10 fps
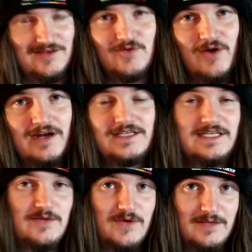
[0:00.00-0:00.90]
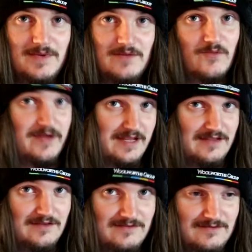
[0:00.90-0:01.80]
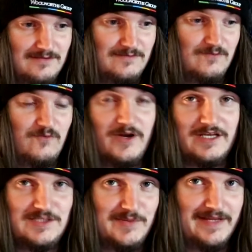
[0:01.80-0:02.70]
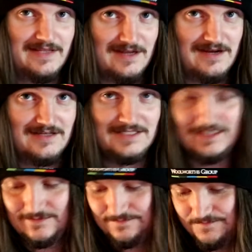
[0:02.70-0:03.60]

You'll kind of see what I mean when I explain the cards.